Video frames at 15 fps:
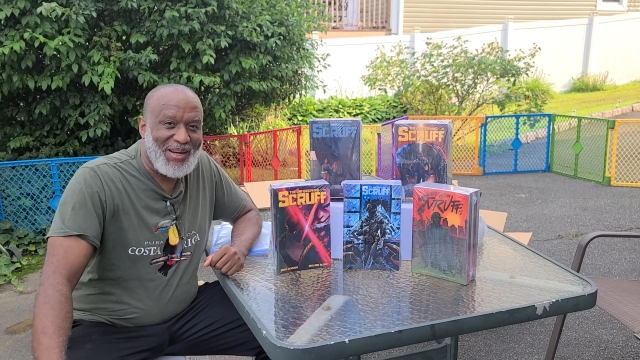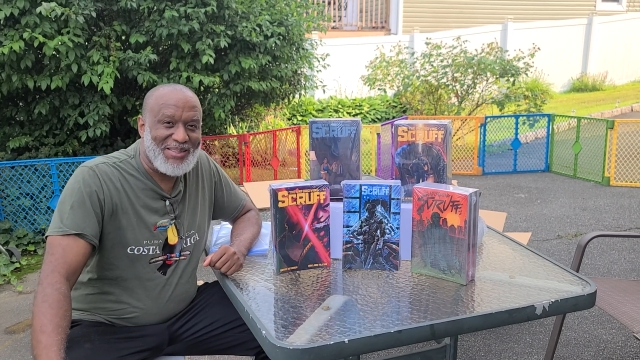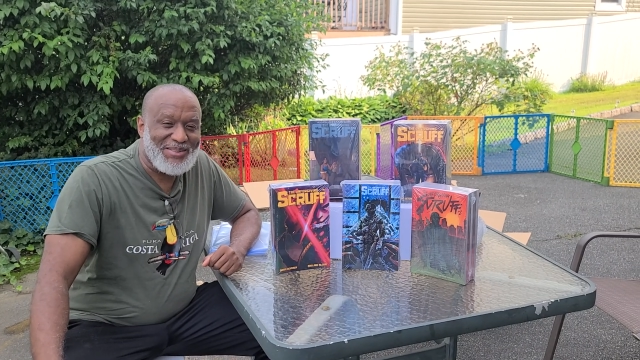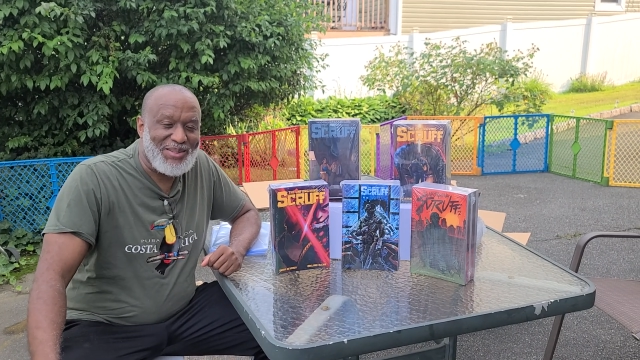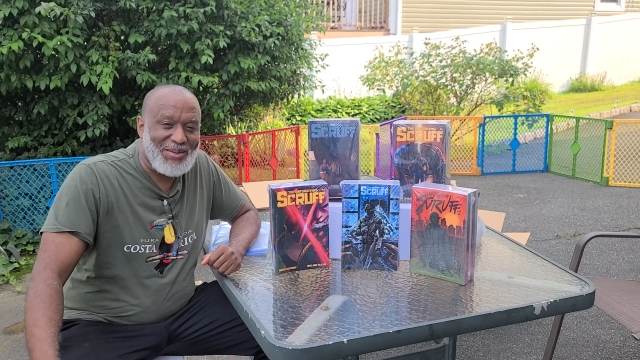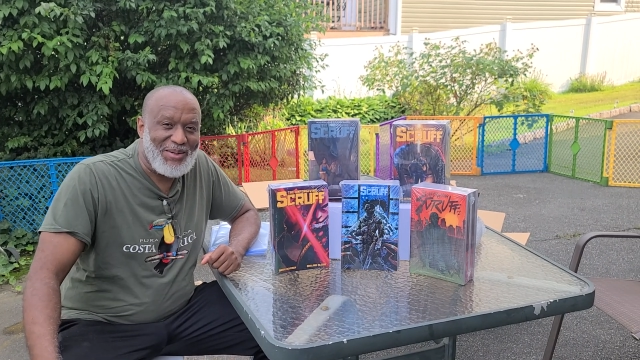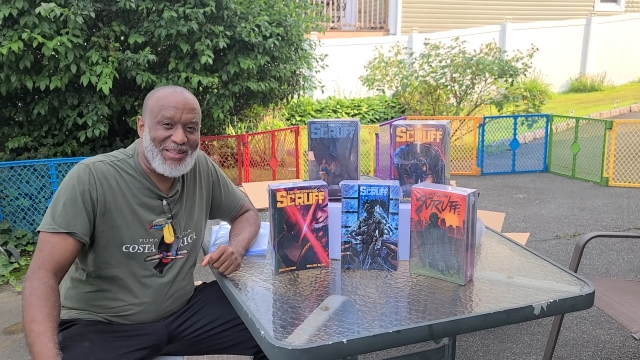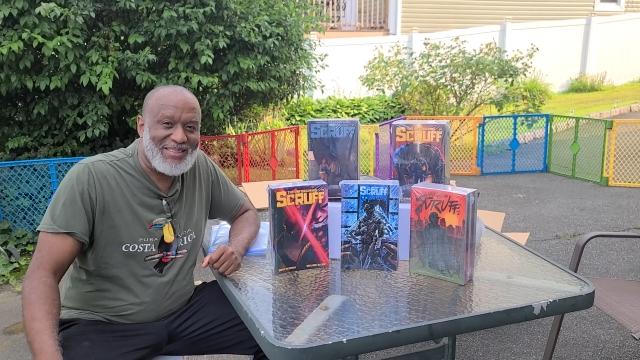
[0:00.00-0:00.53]

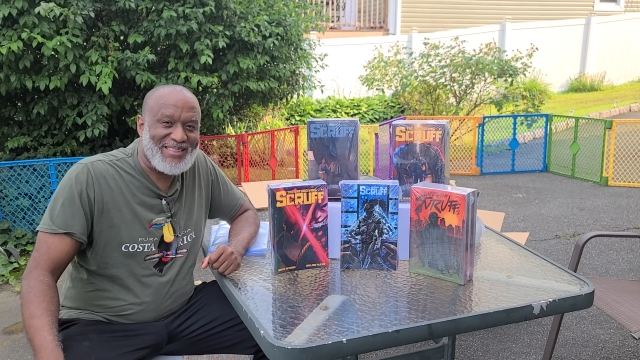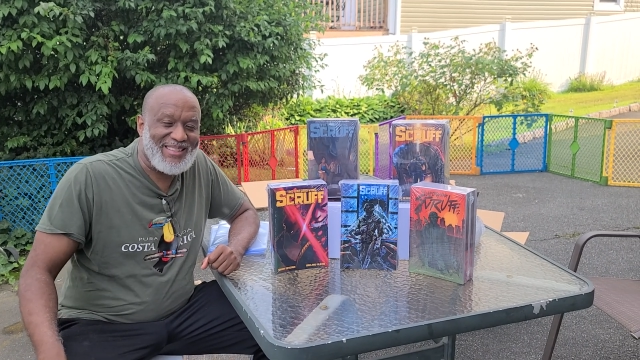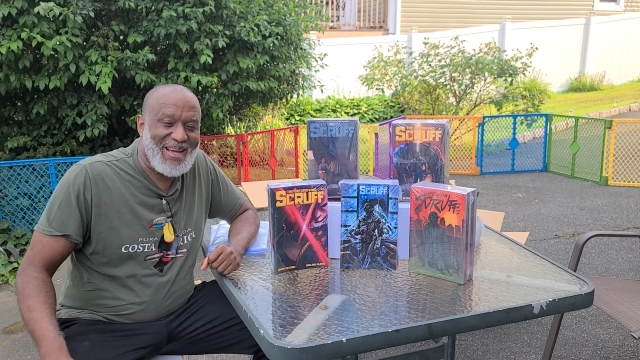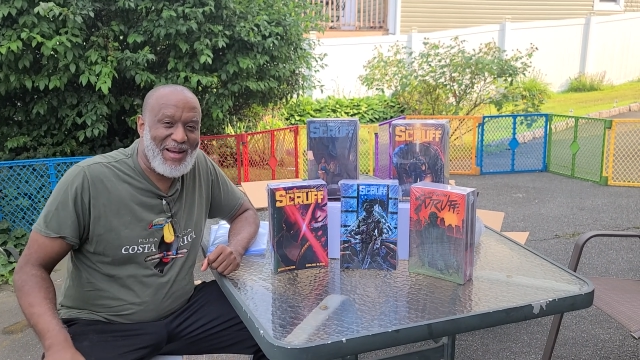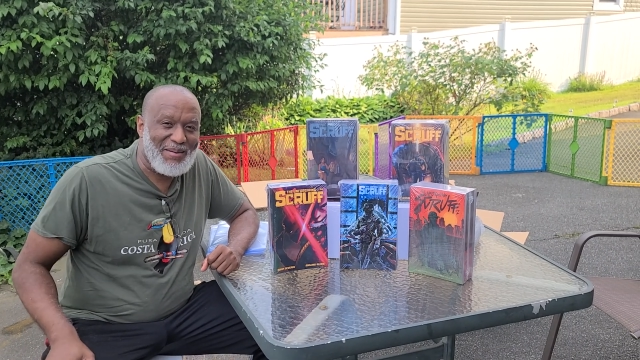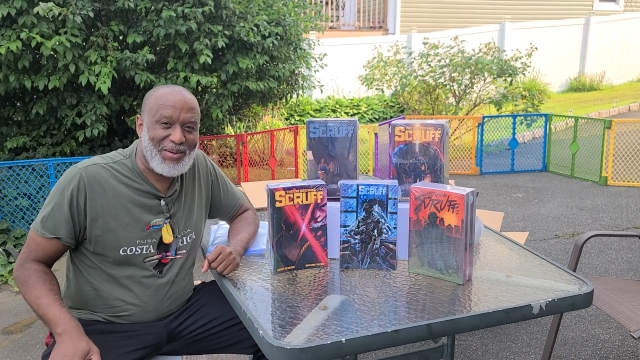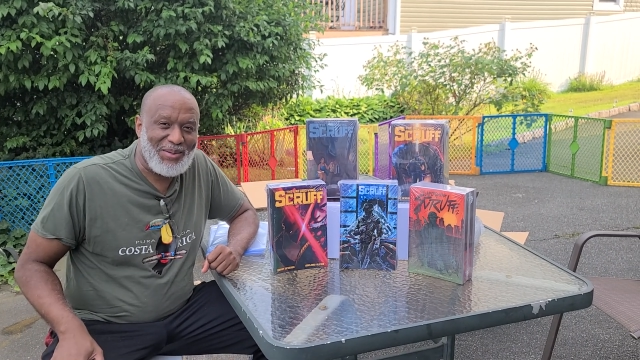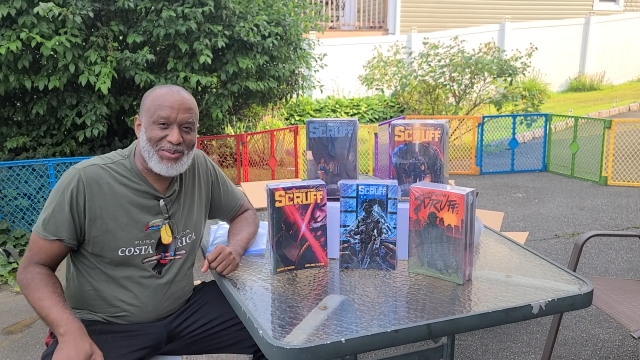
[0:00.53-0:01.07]
So as
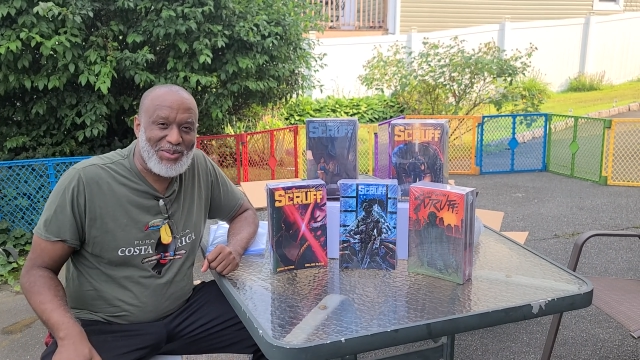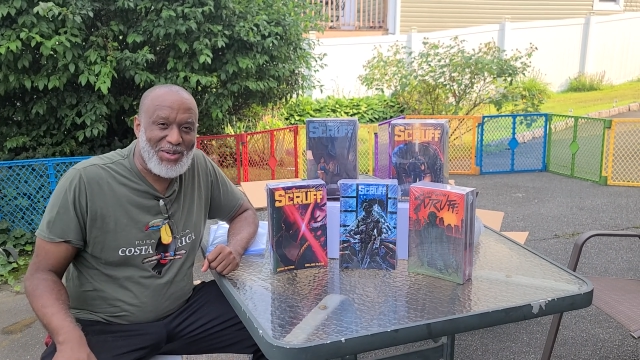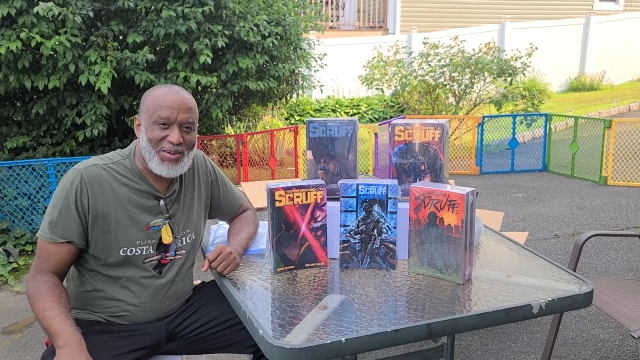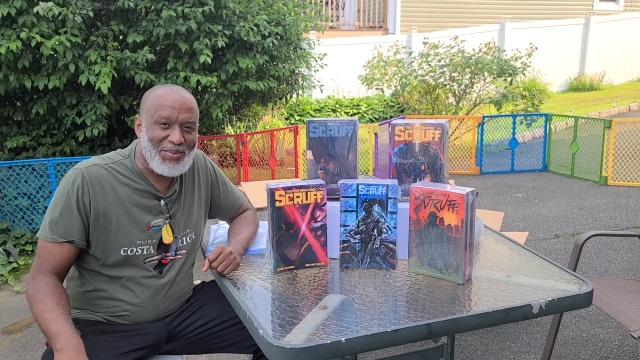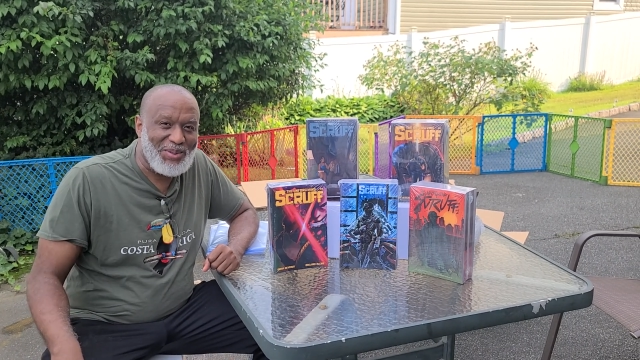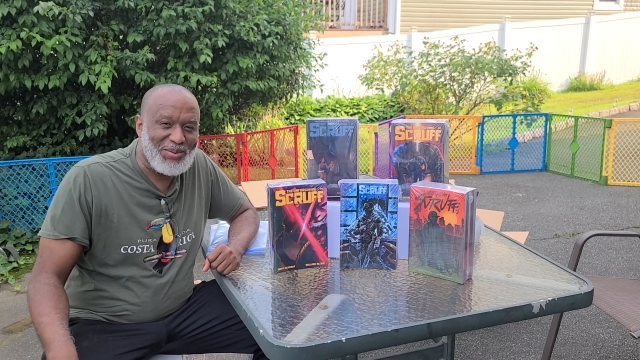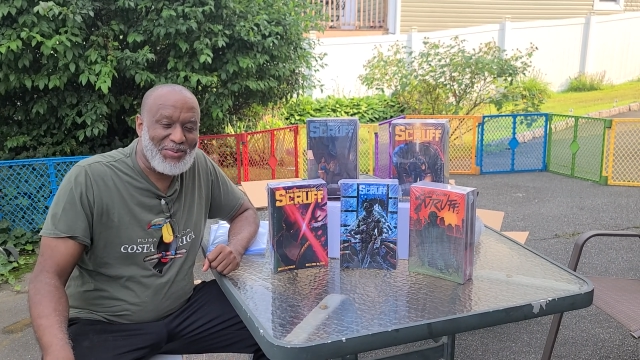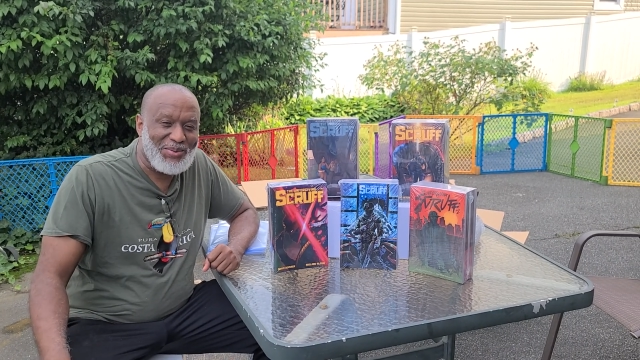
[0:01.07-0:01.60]
time goes on,
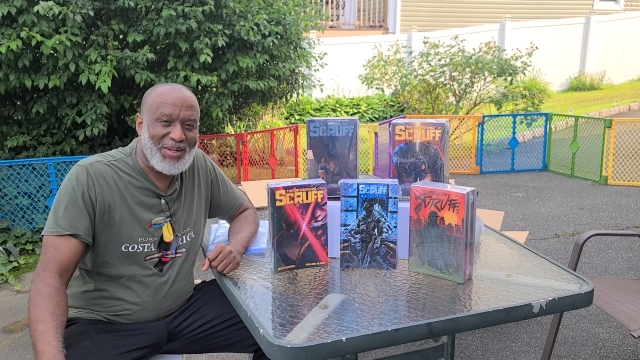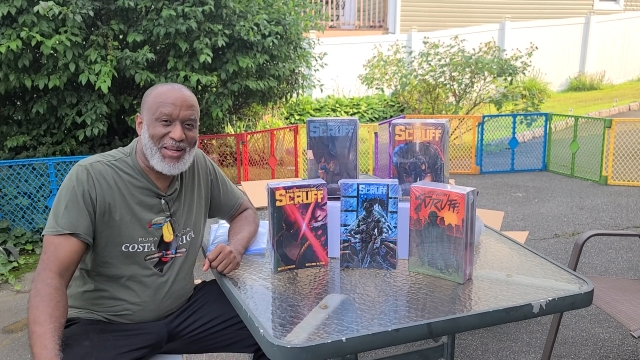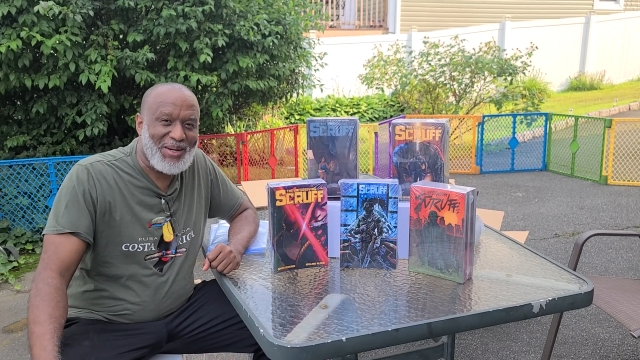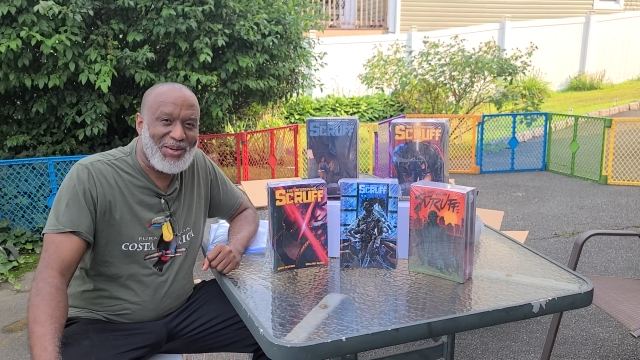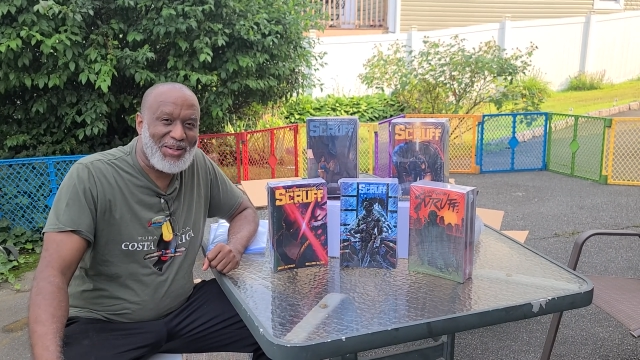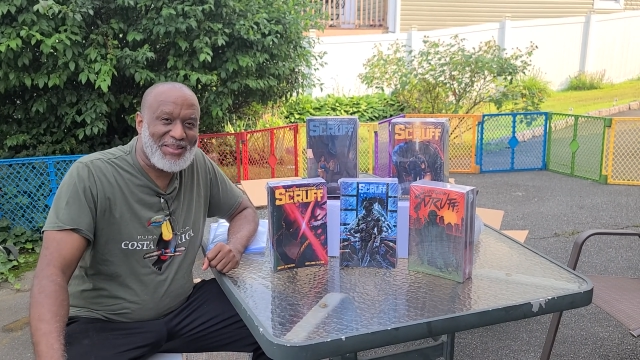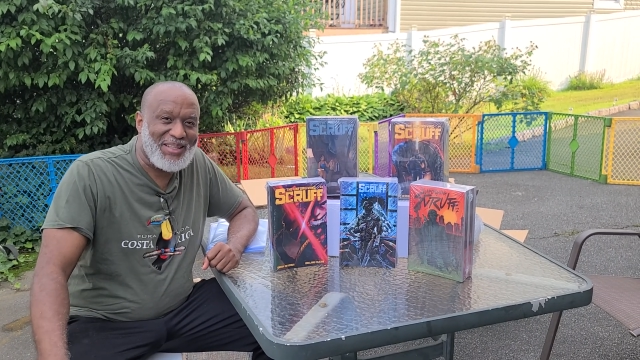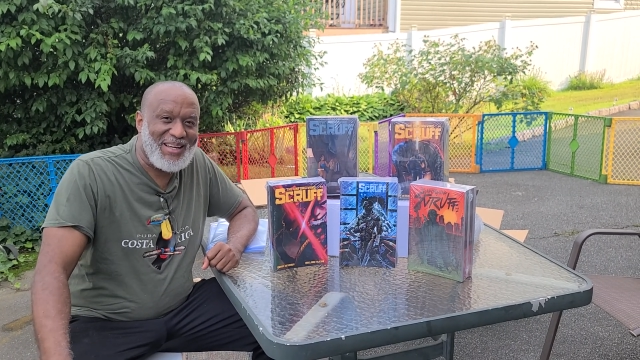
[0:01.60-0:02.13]
we'll, we'll get it
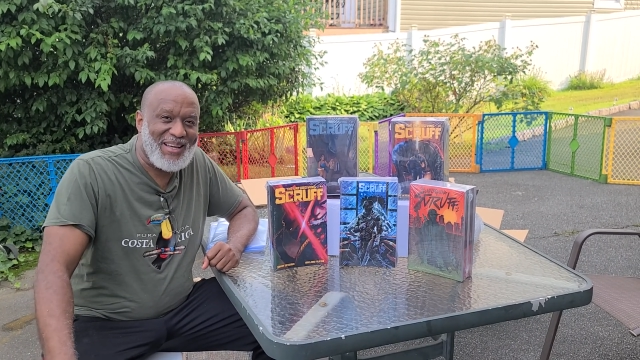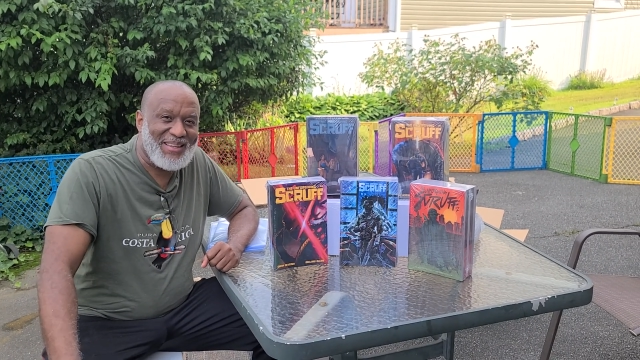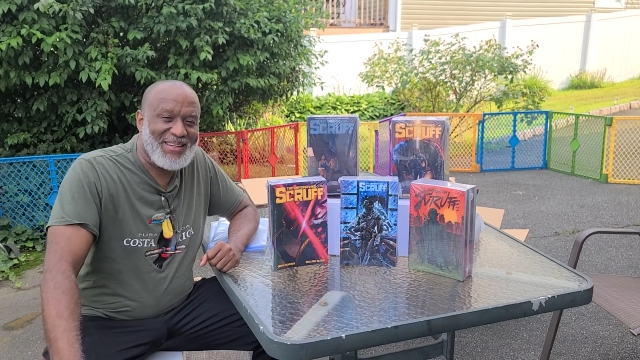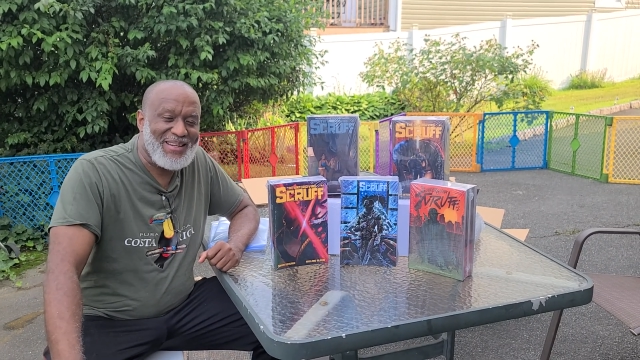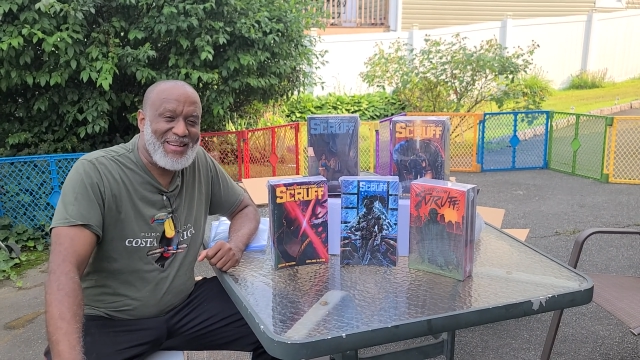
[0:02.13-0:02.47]
all together.